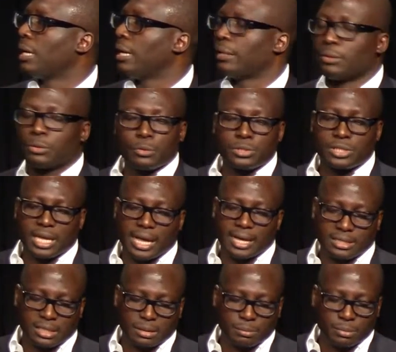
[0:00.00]

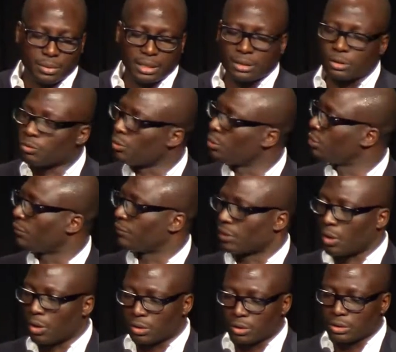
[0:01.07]
enthusiasm in the growth of the
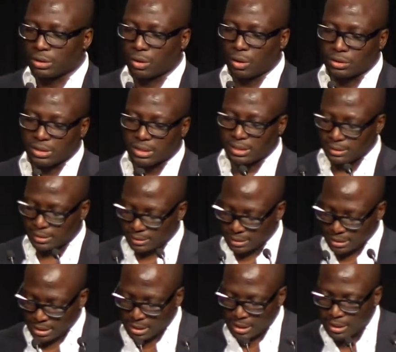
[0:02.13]
on the continent.
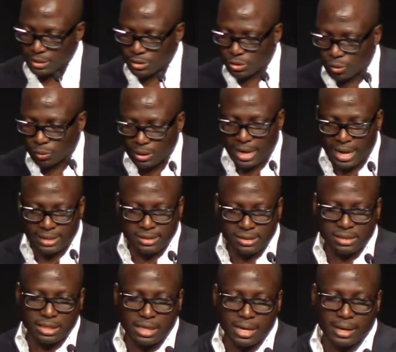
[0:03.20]
So
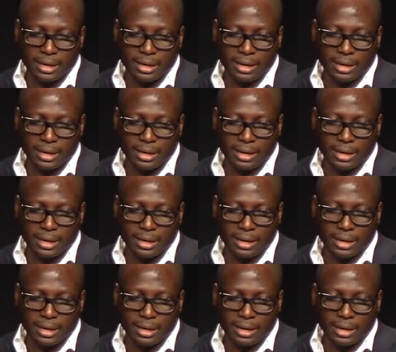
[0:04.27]
last